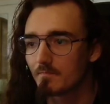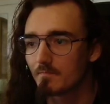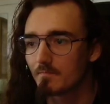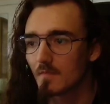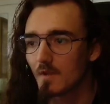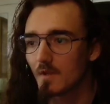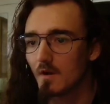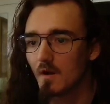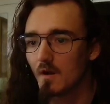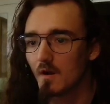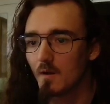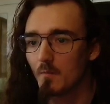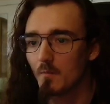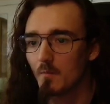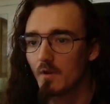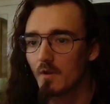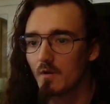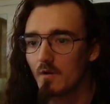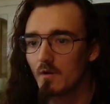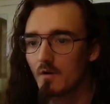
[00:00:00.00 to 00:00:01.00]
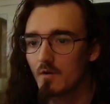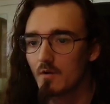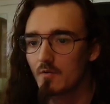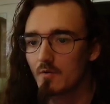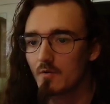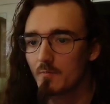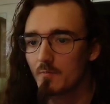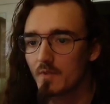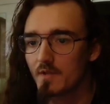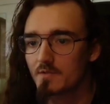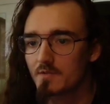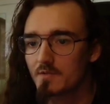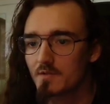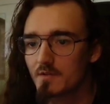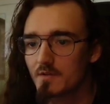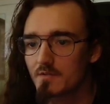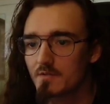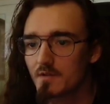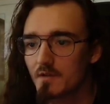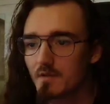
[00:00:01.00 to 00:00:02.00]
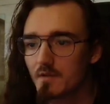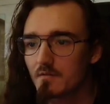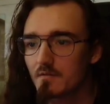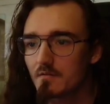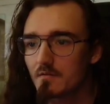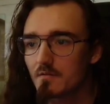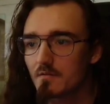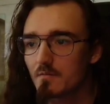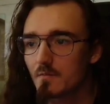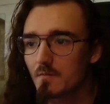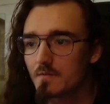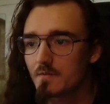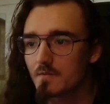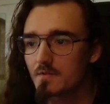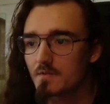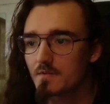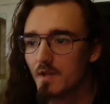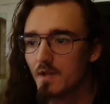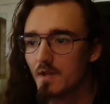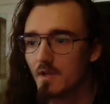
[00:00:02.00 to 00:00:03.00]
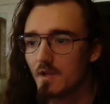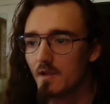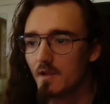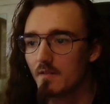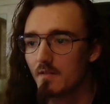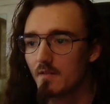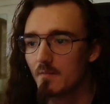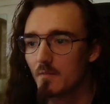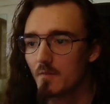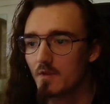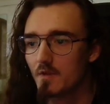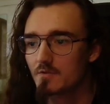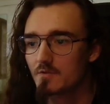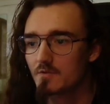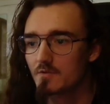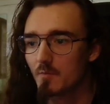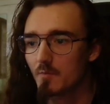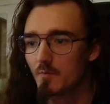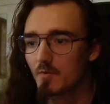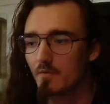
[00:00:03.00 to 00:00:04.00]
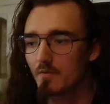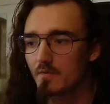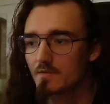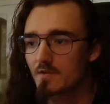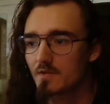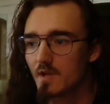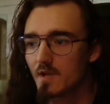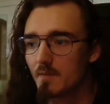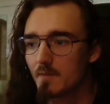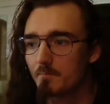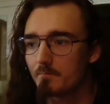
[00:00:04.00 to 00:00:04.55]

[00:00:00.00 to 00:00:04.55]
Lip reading: Alright, we are going to replace Zersa once again, and the Monster Harpoon this time.